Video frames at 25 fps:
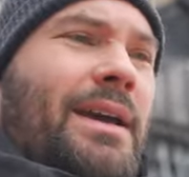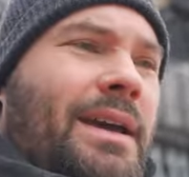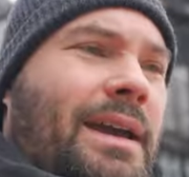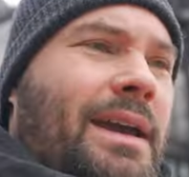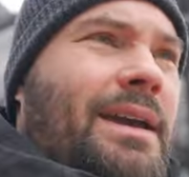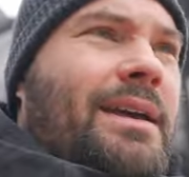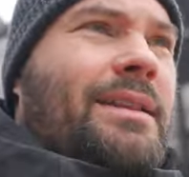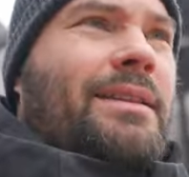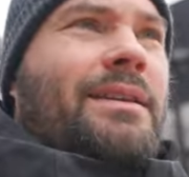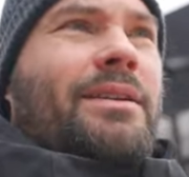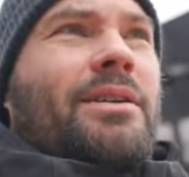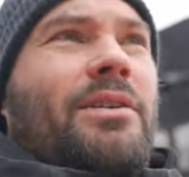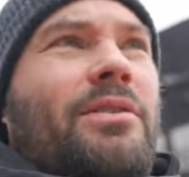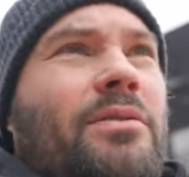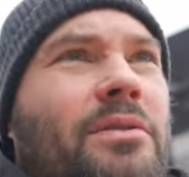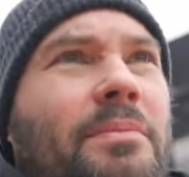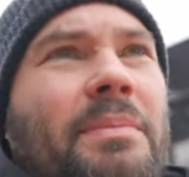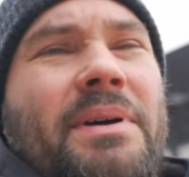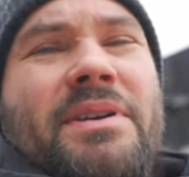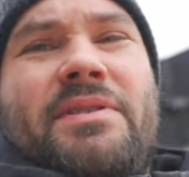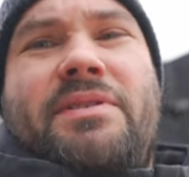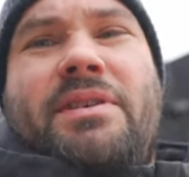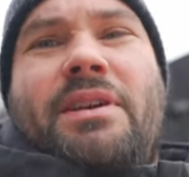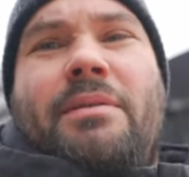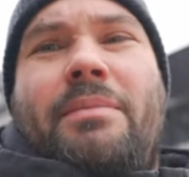And, you know, the
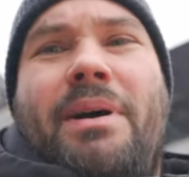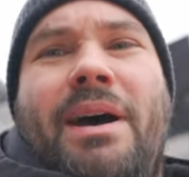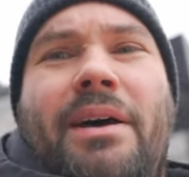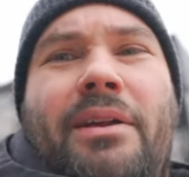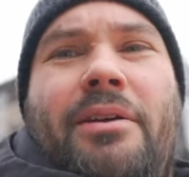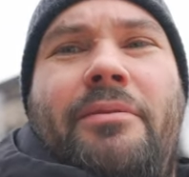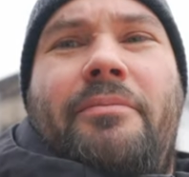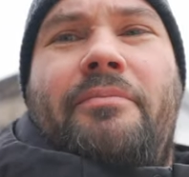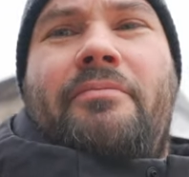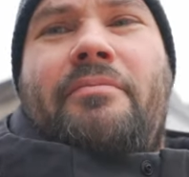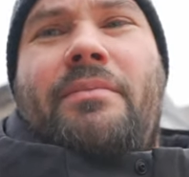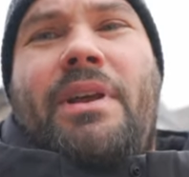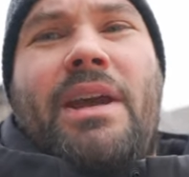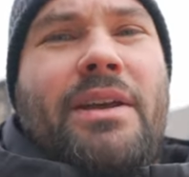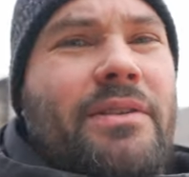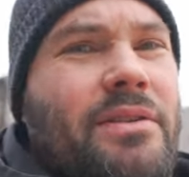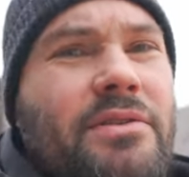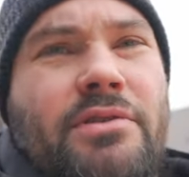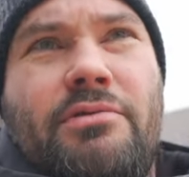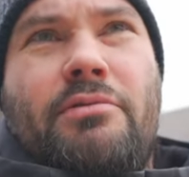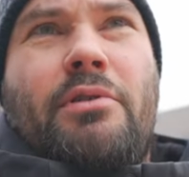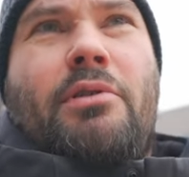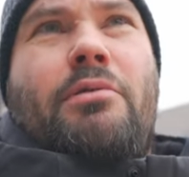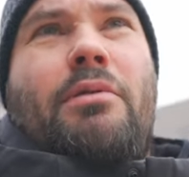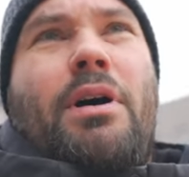best thing about it, it
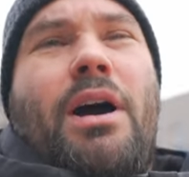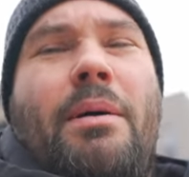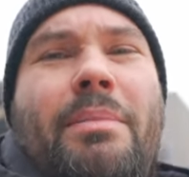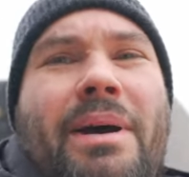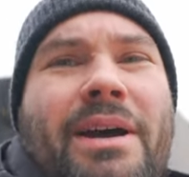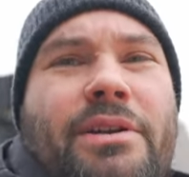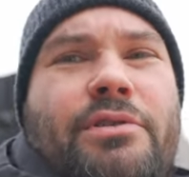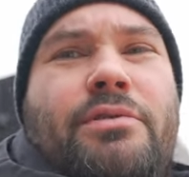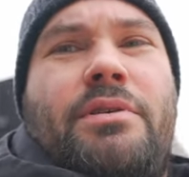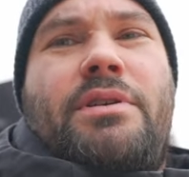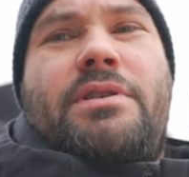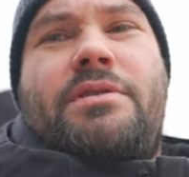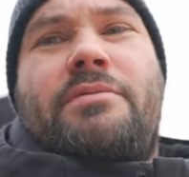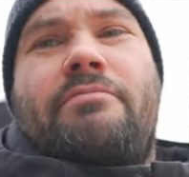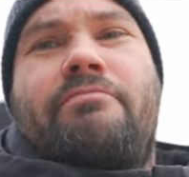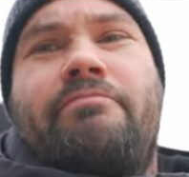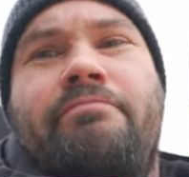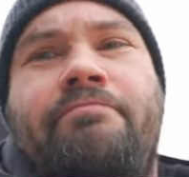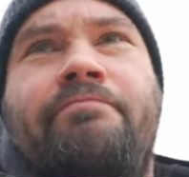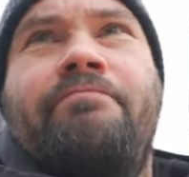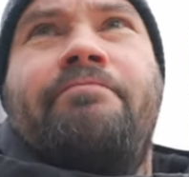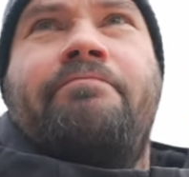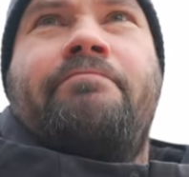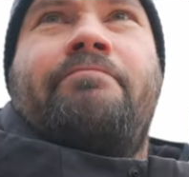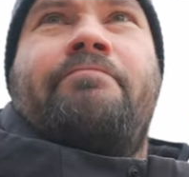doesn't require batteries.
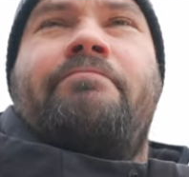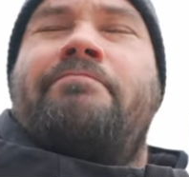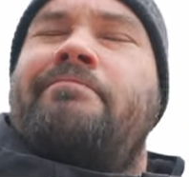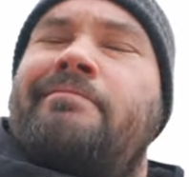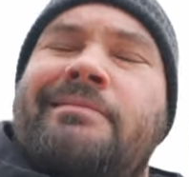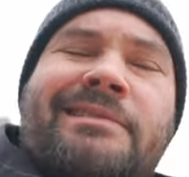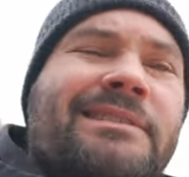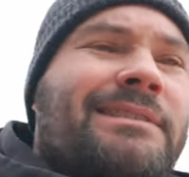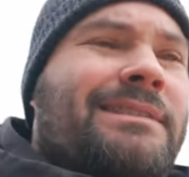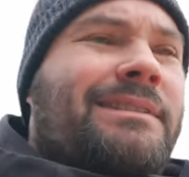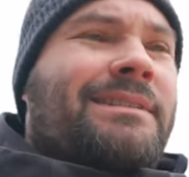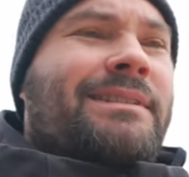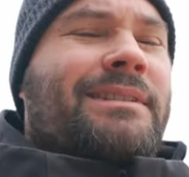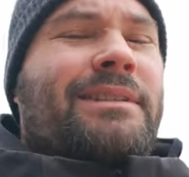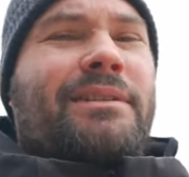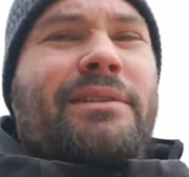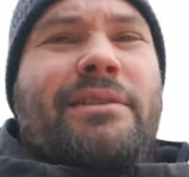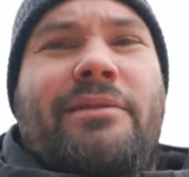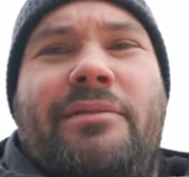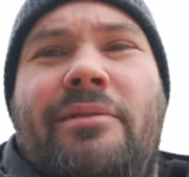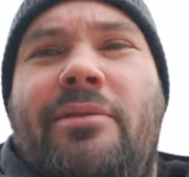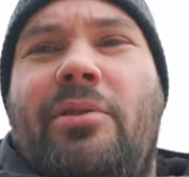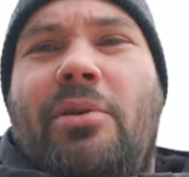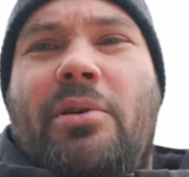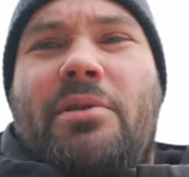
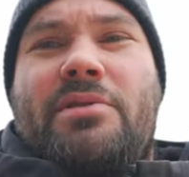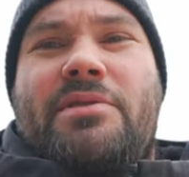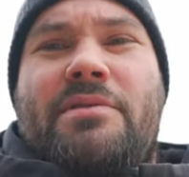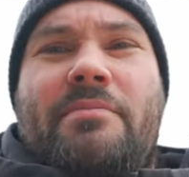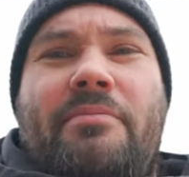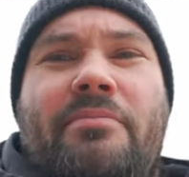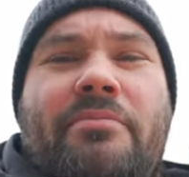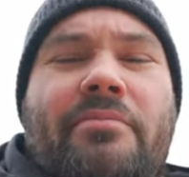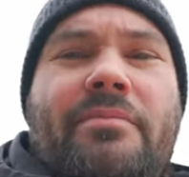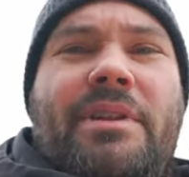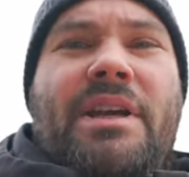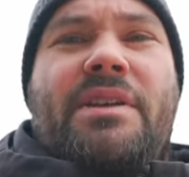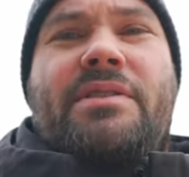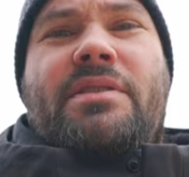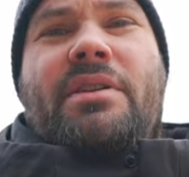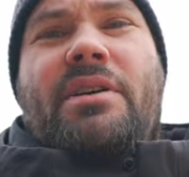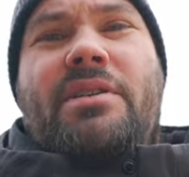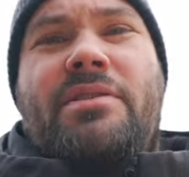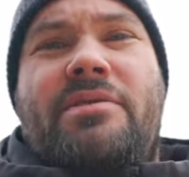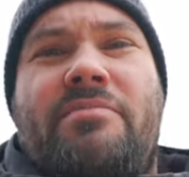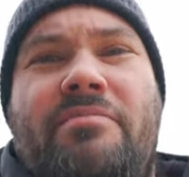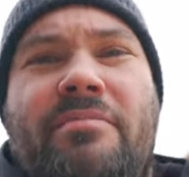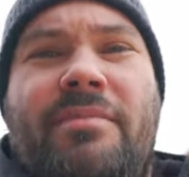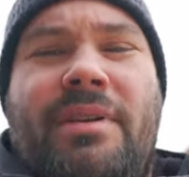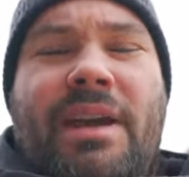Awesome. Thanks,
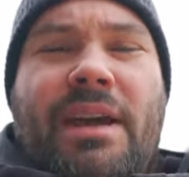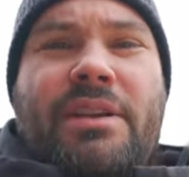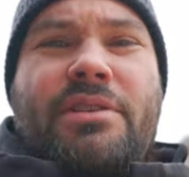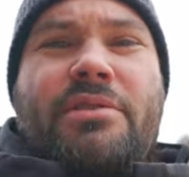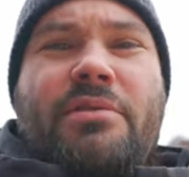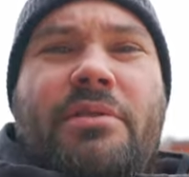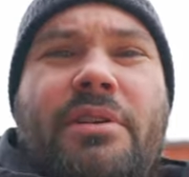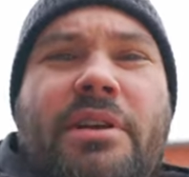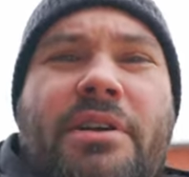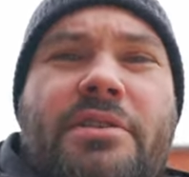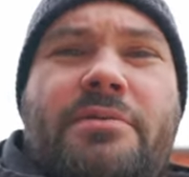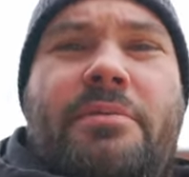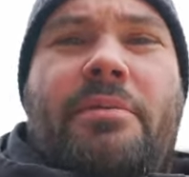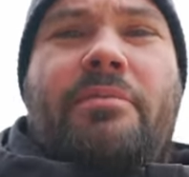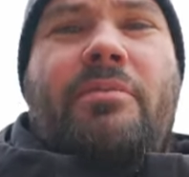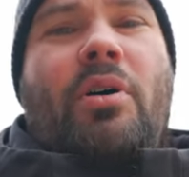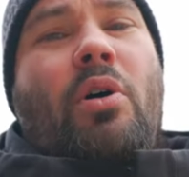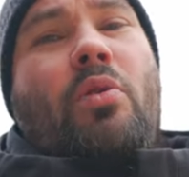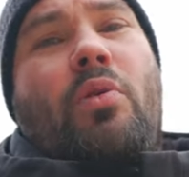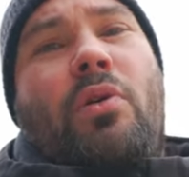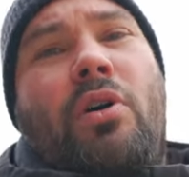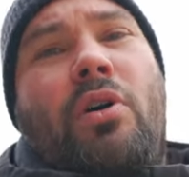guys. Catch you on the next one. Oh,